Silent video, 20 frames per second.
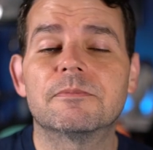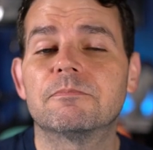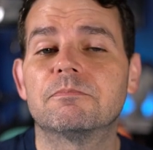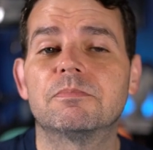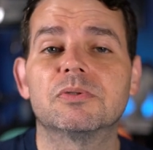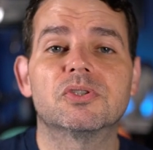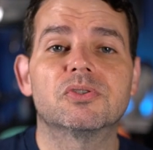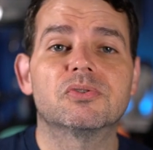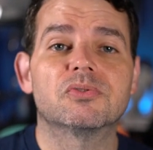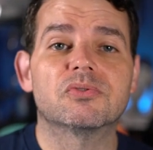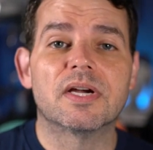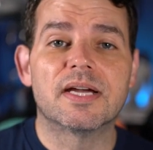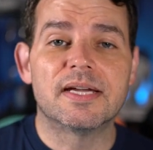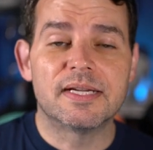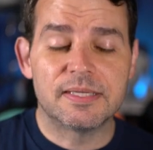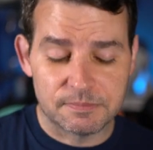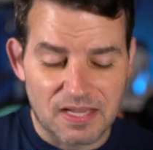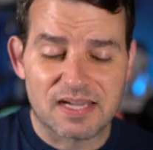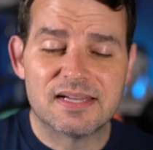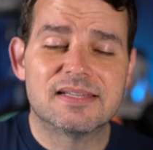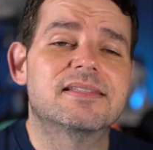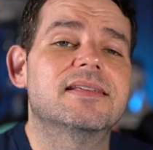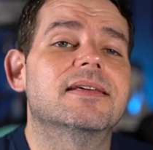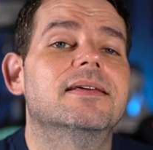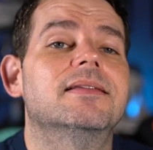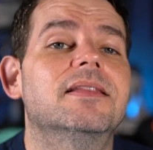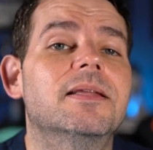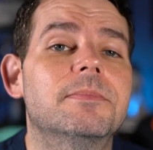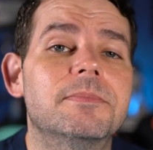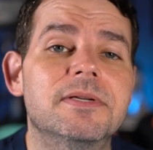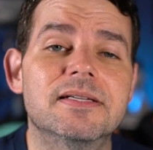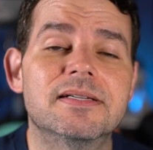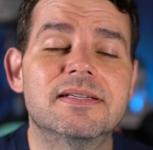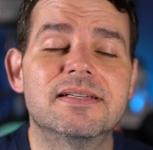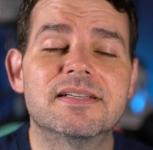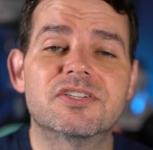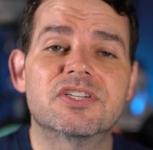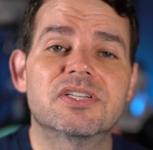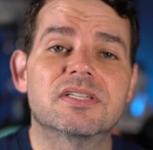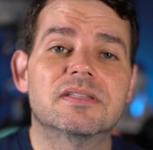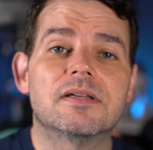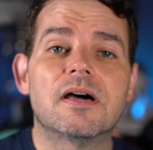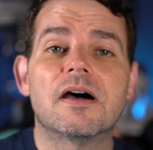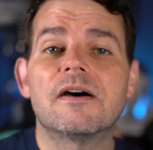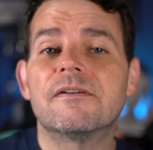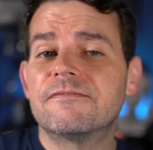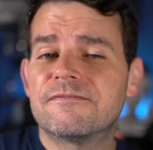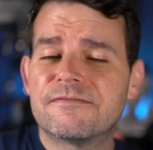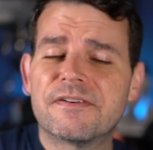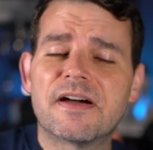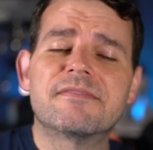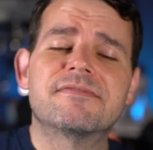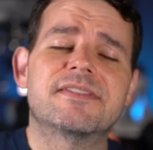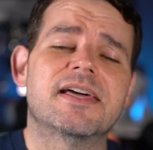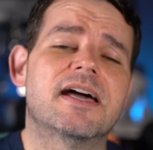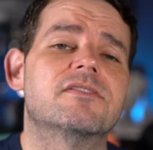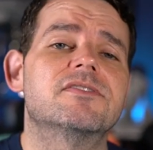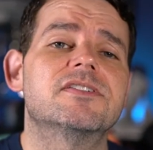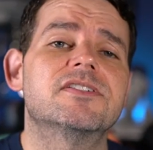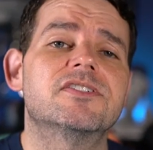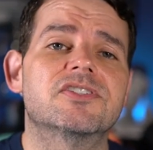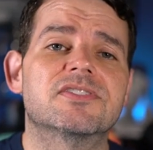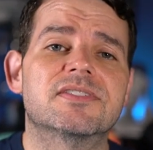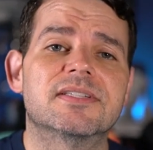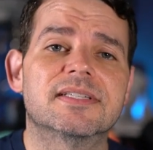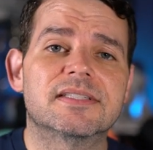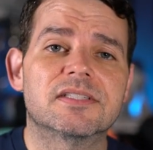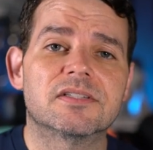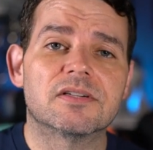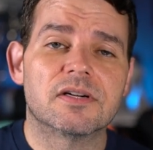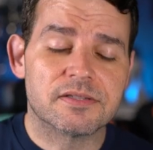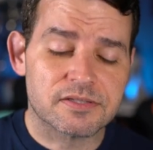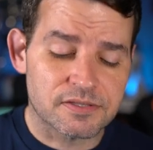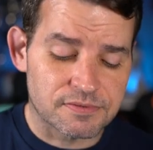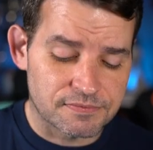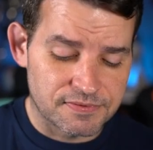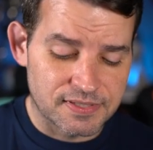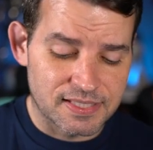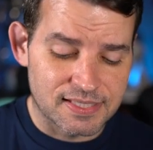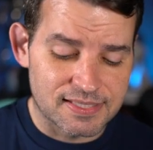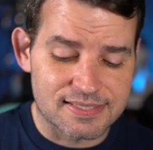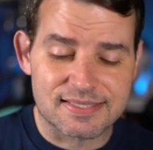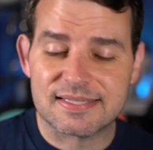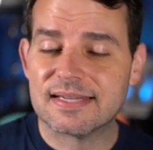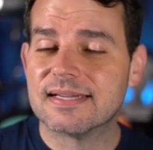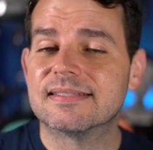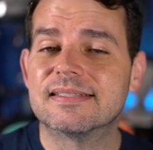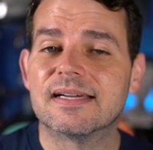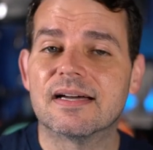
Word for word: Blu-ray, and it's a limited edition of five 5,000, just like their other VSA